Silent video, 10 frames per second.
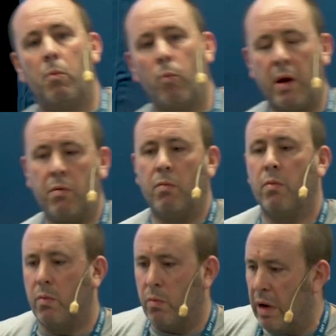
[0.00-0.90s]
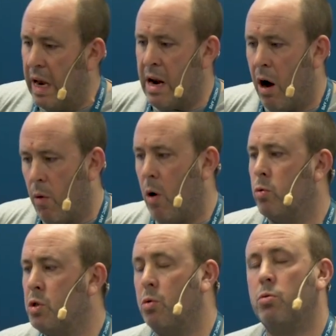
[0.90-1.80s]
When in our
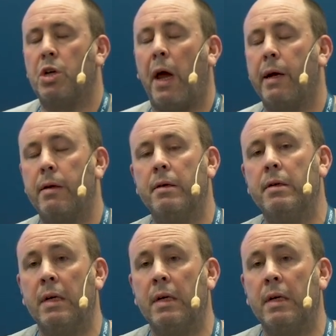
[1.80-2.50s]
old tool chain,